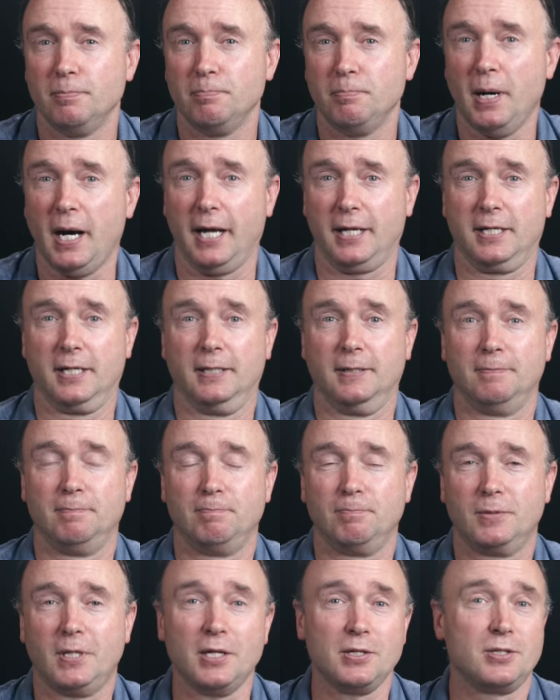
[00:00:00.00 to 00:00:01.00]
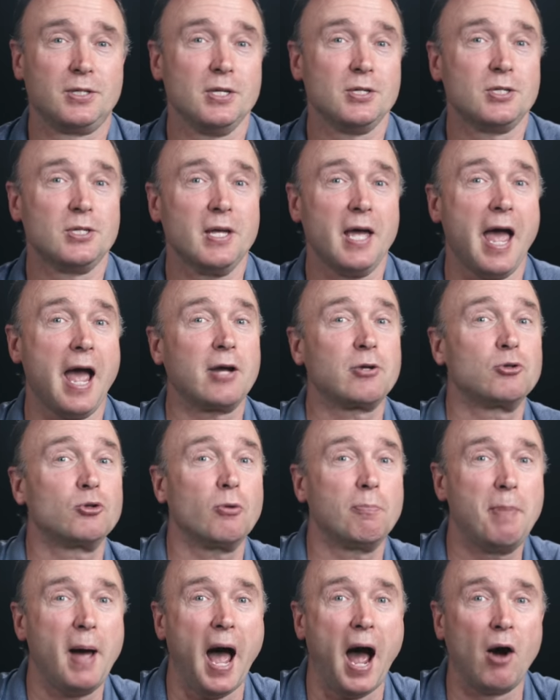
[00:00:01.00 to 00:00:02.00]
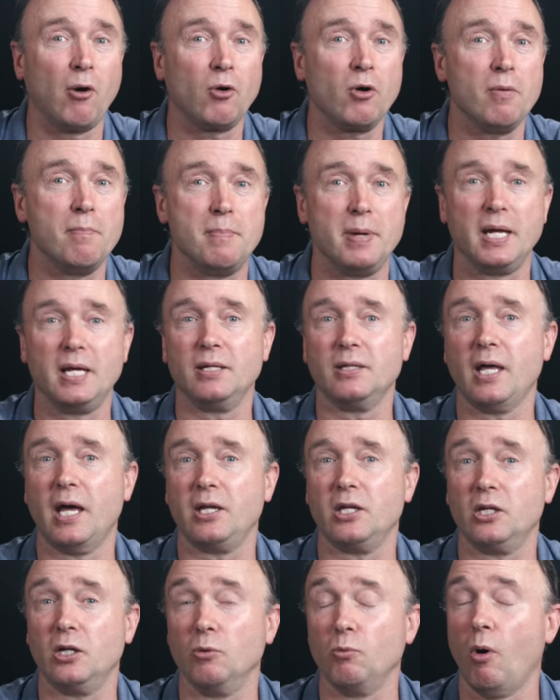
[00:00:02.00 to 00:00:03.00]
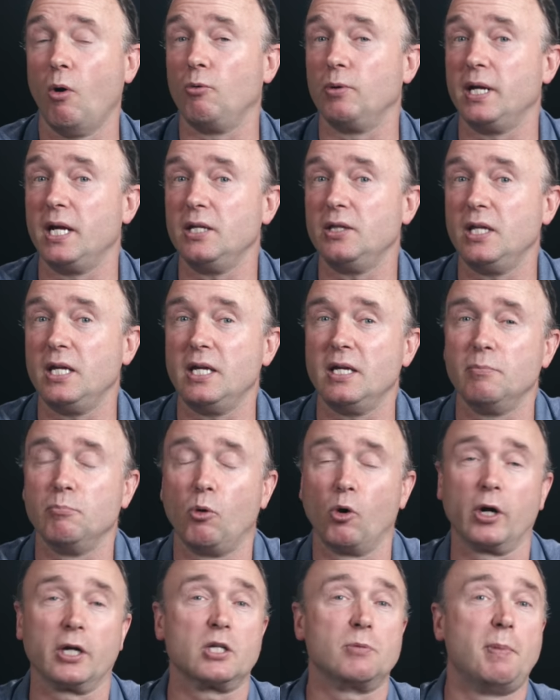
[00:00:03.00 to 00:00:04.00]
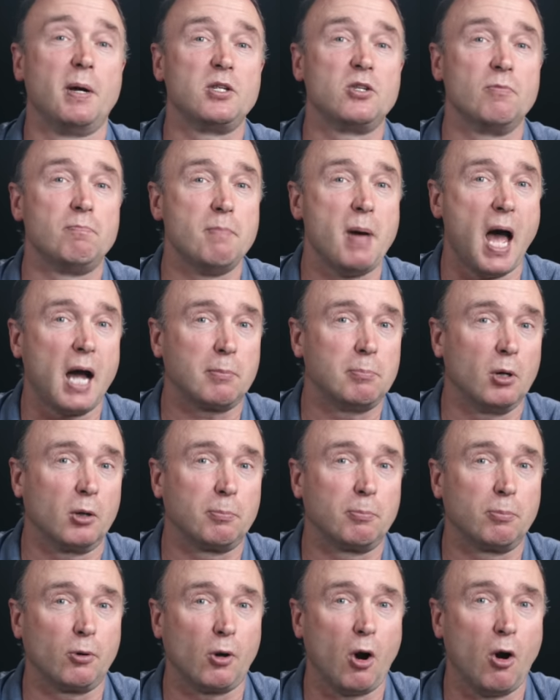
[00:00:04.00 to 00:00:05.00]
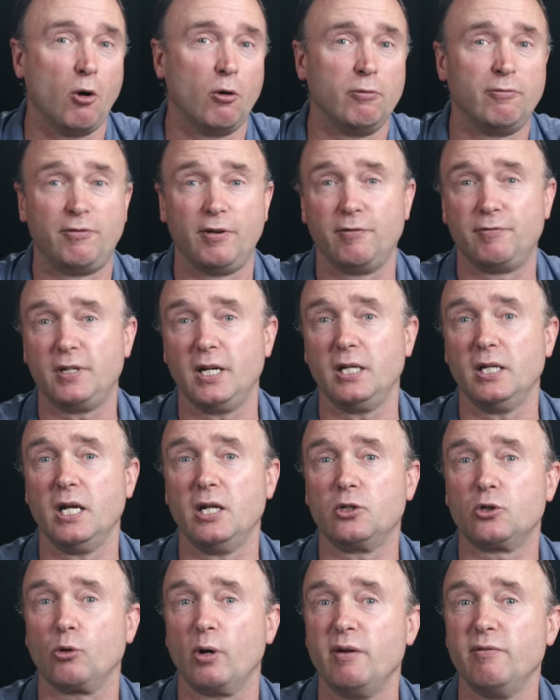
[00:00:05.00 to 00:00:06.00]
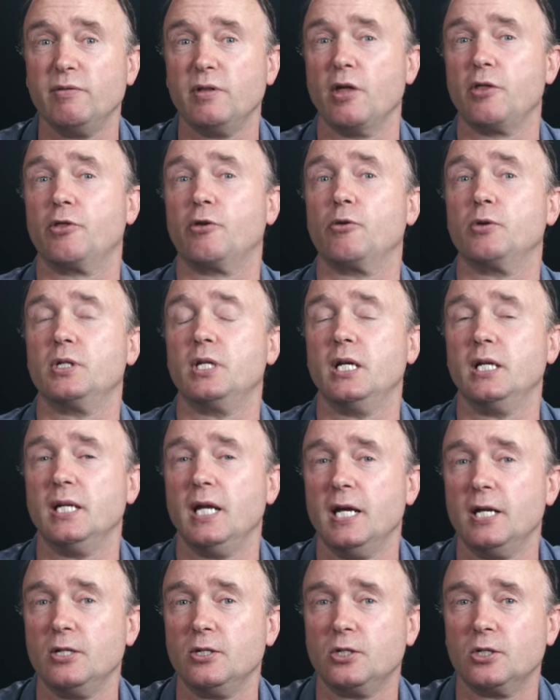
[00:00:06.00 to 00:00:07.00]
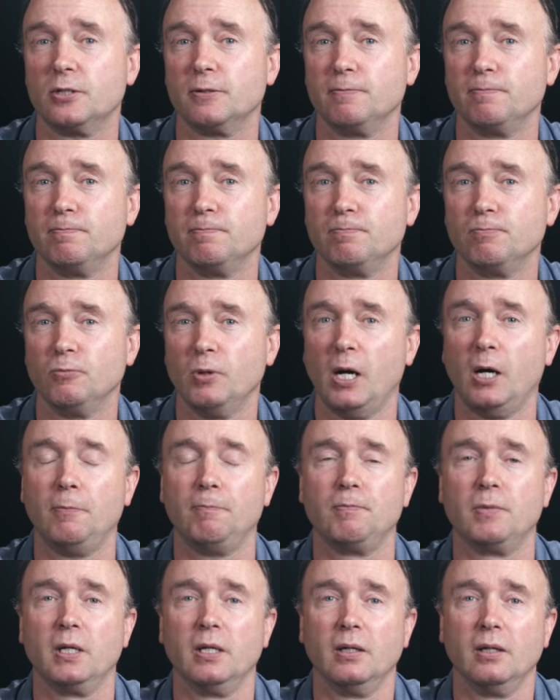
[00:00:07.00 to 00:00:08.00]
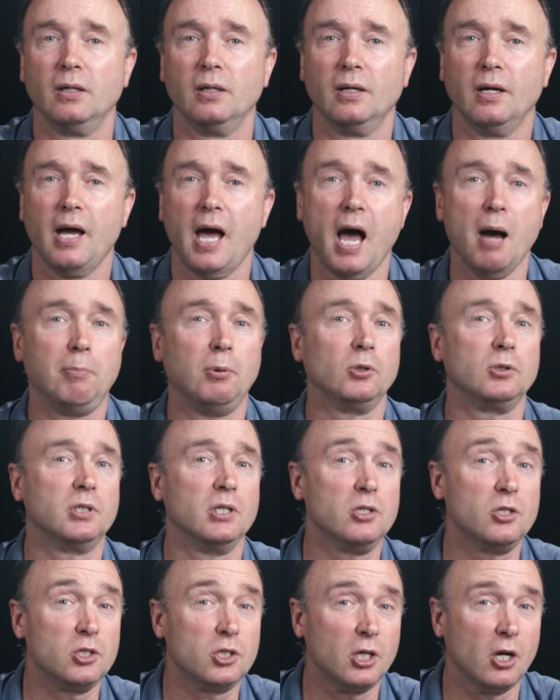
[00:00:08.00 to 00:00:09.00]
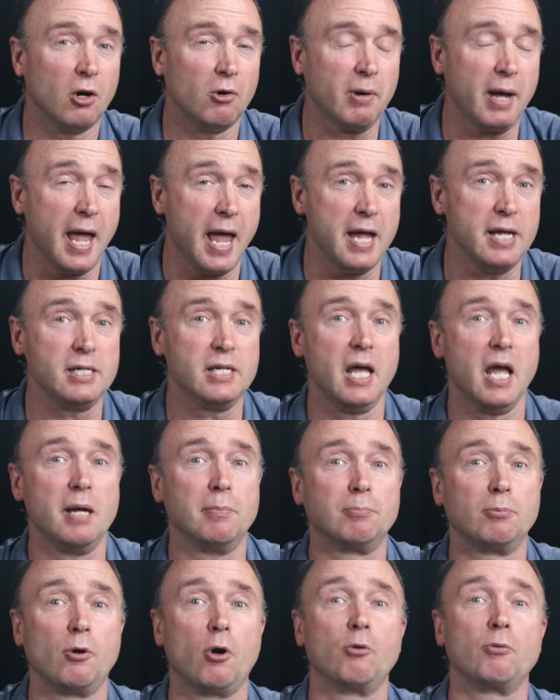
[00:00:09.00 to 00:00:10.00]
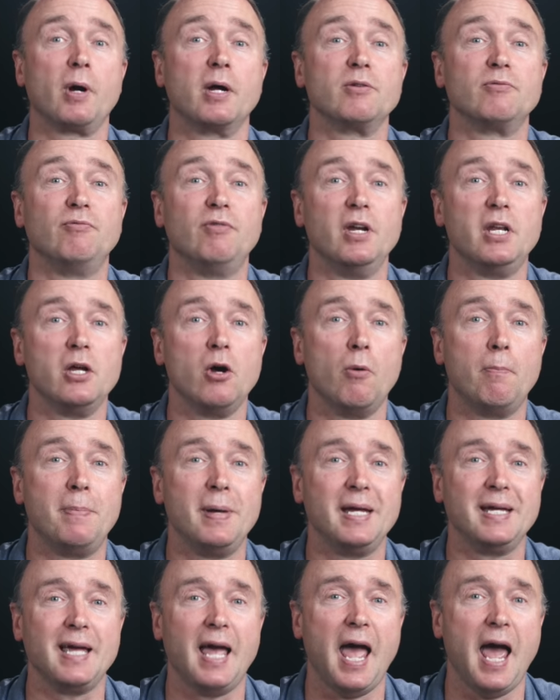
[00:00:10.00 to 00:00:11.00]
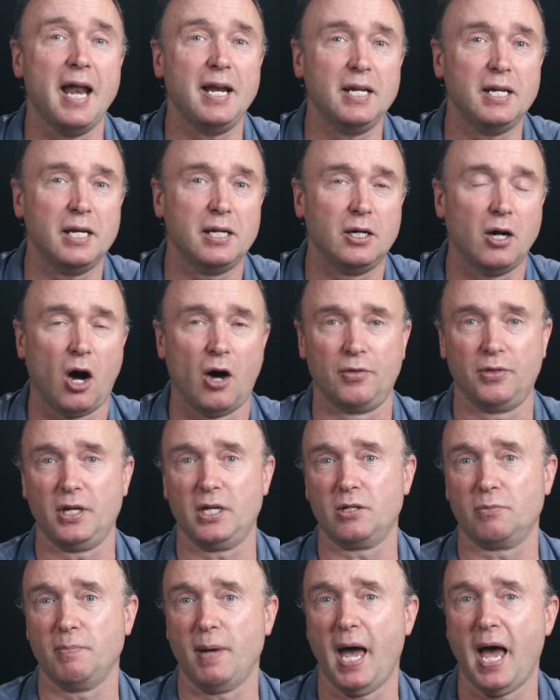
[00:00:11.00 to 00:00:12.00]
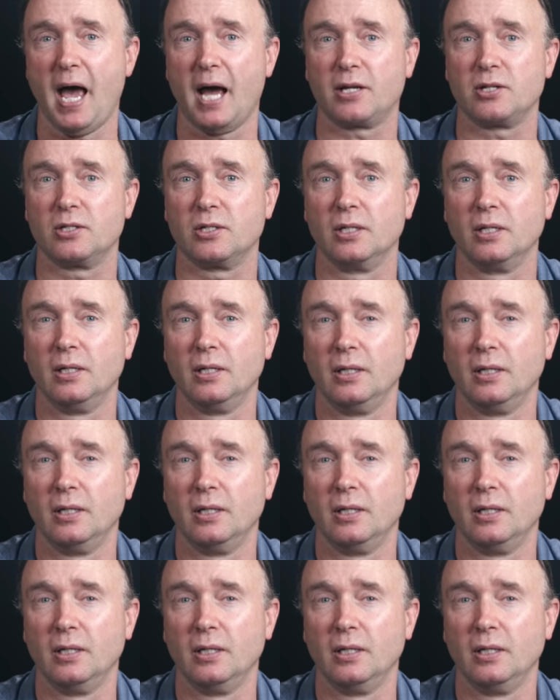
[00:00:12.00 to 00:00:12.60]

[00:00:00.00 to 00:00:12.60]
But does this extra power mean that you won't need the more expensive MacBook Pro 15-inch or even the 13-inch? Well, Apple did show 8K ProRes video being edited on these Macs.